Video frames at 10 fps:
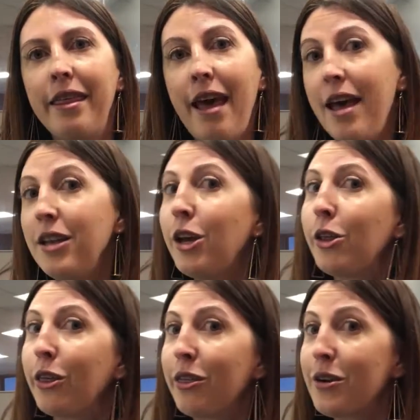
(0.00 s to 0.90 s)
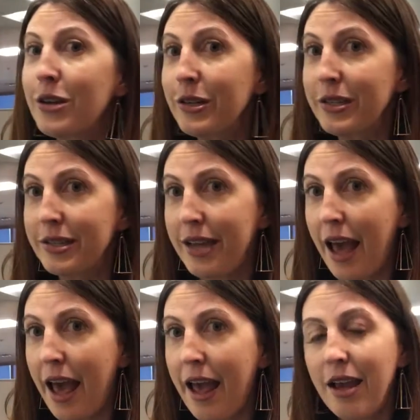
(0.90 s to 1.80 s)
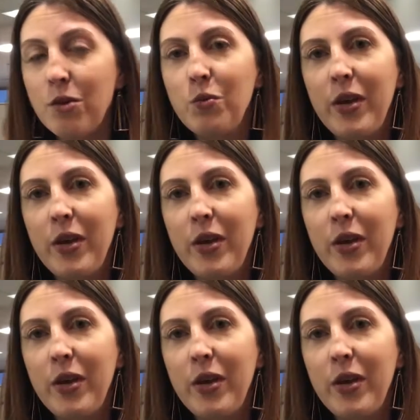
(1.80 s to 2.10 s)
Then Thursday,